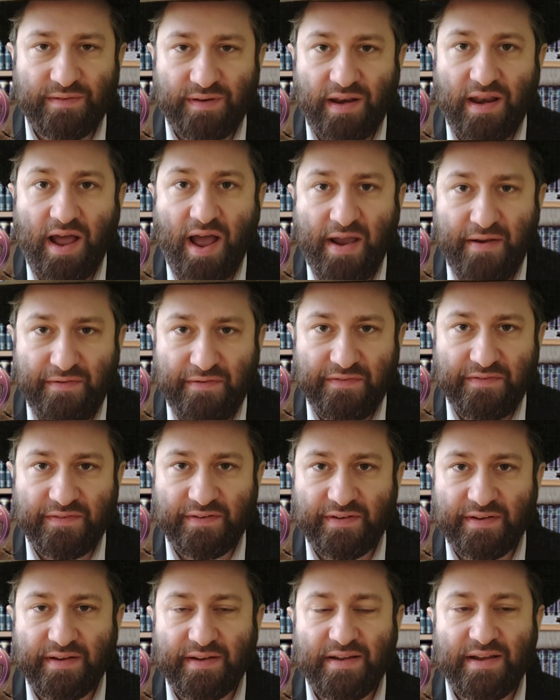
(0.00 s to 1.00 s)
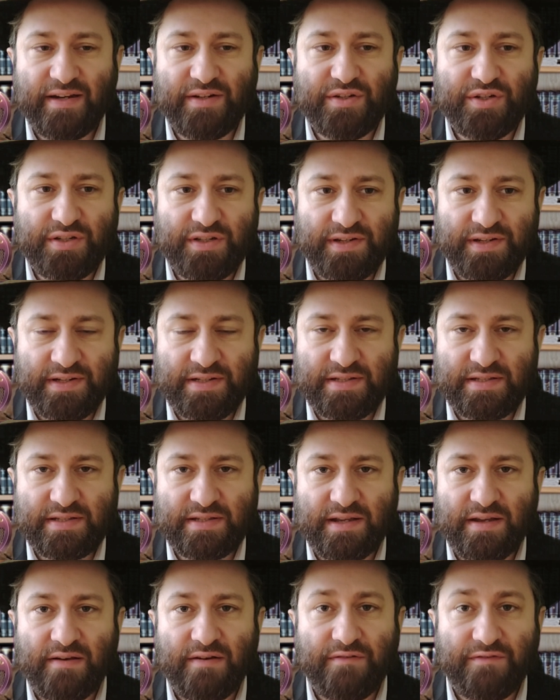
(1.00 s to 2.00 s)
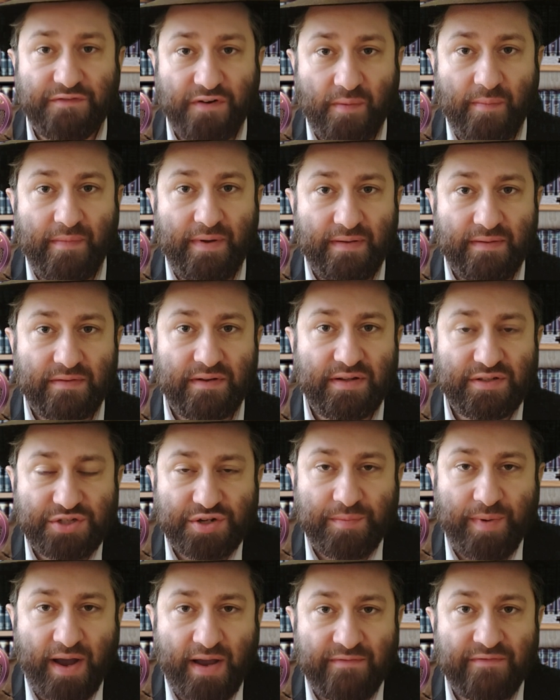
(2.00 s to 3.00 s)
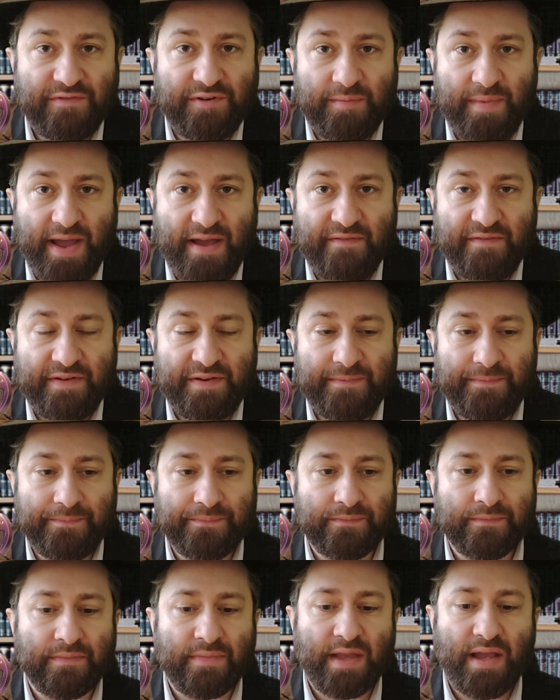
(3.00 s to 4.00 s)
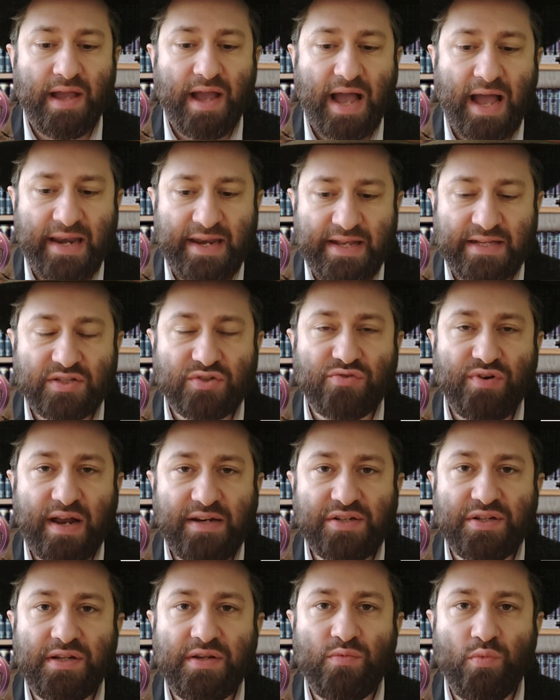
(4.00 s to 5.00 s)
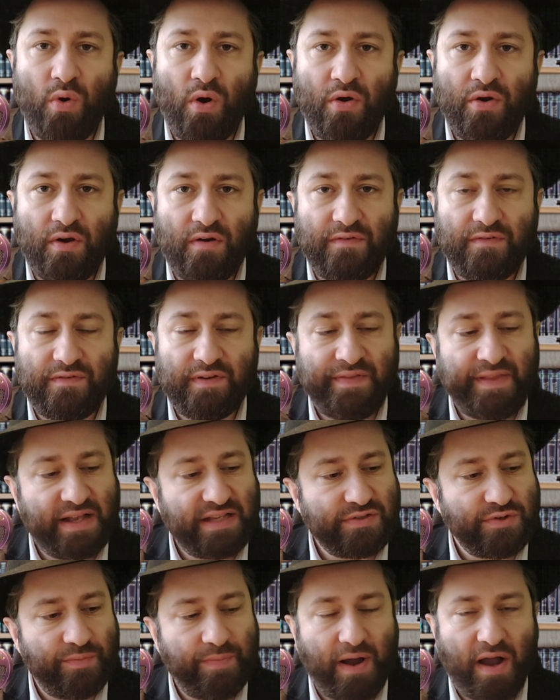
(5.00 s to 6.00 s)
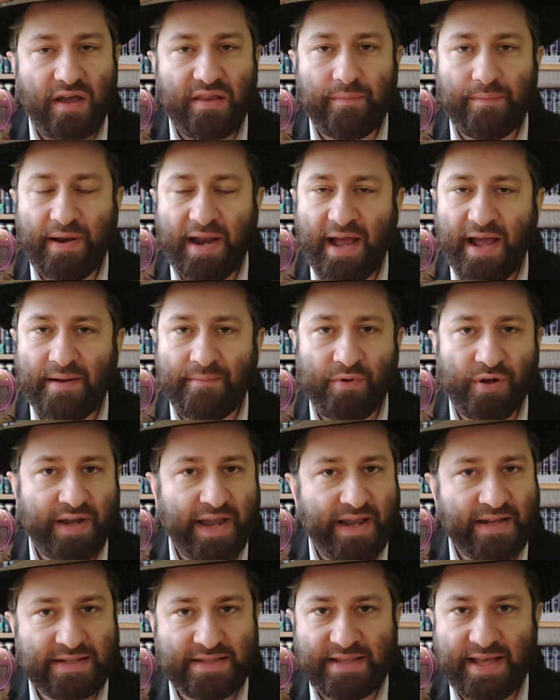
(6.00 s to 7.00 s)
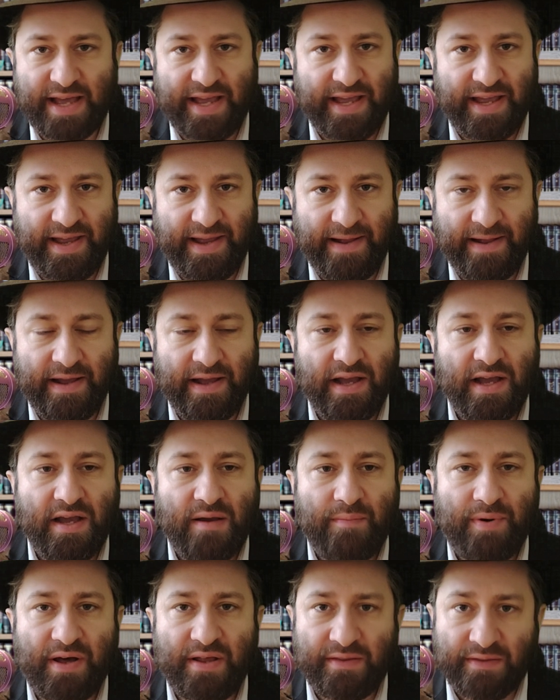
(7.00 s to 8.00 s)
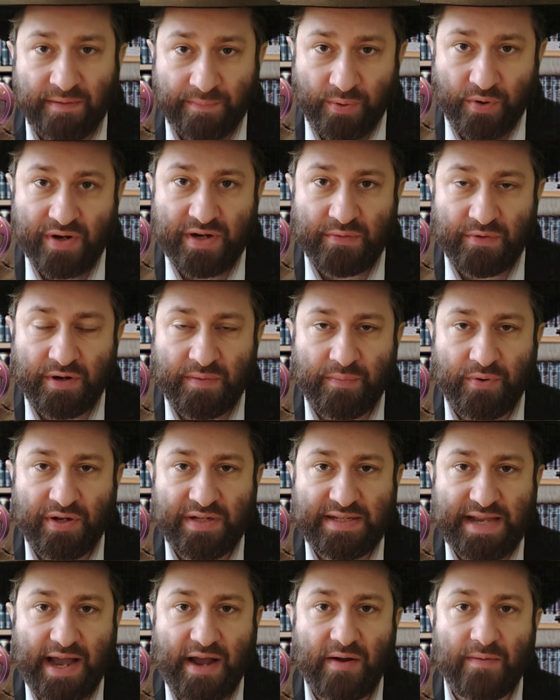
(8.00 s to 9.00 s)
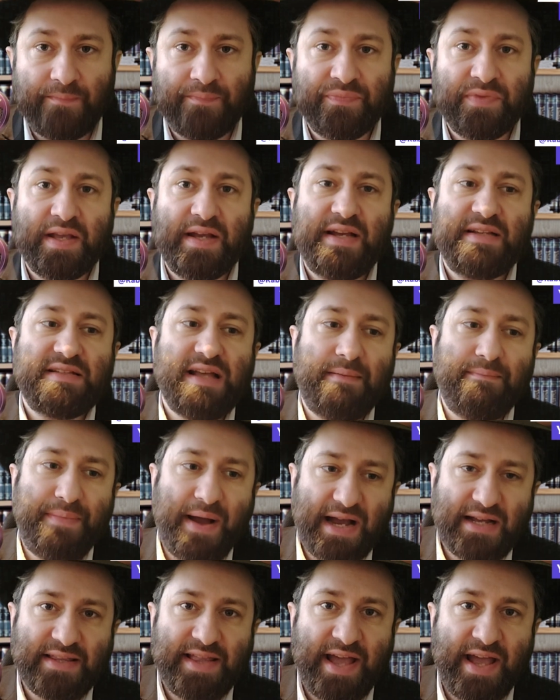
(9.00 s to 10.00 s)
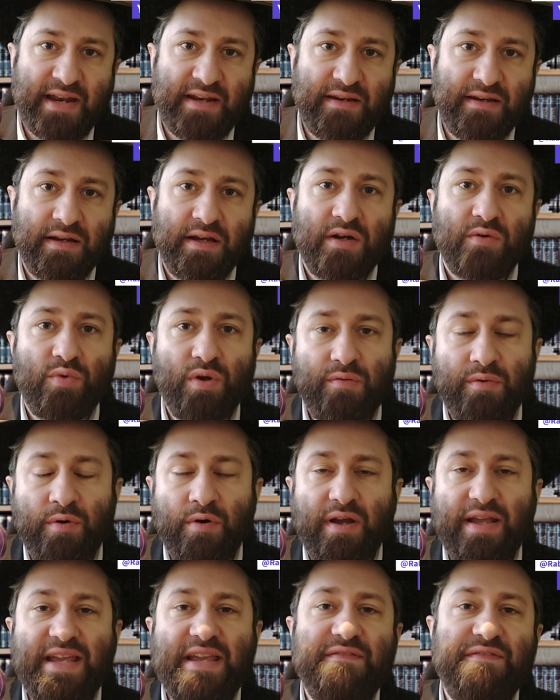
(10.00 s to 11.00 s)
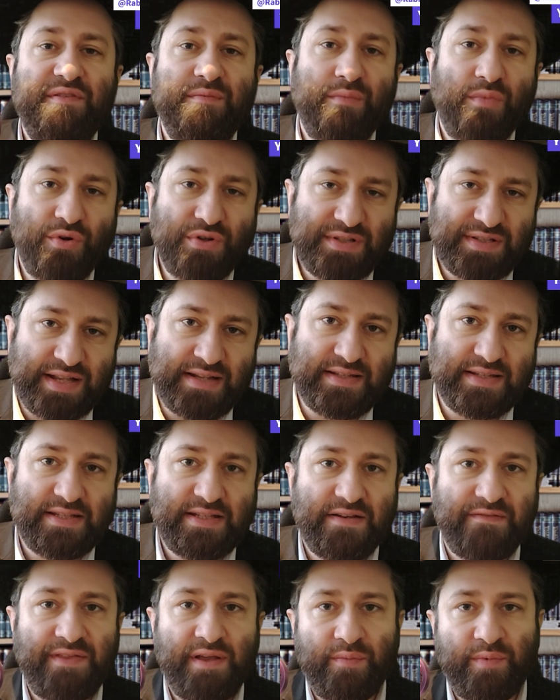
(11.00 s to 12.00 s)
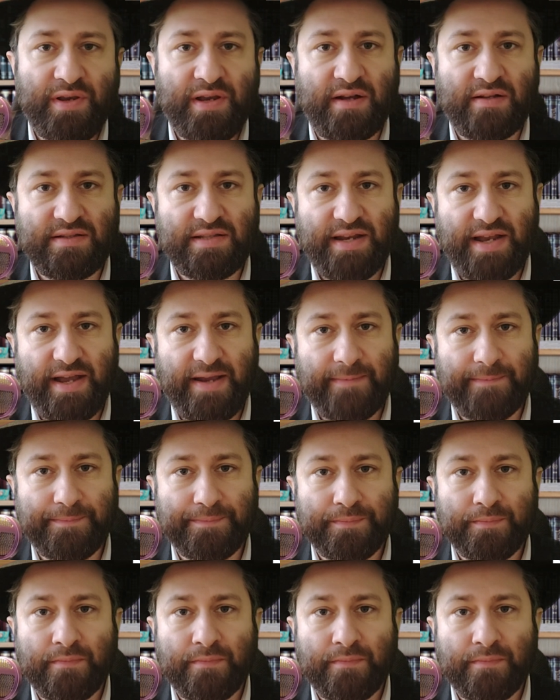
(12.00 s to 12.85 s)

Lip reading: life and goodness from Shemaim, from heaven, and it has gradually worn off. And that's all part of the plan. I'm not getting to that here. But the point I want to point out is that back then, we were even more sensitive than we are today.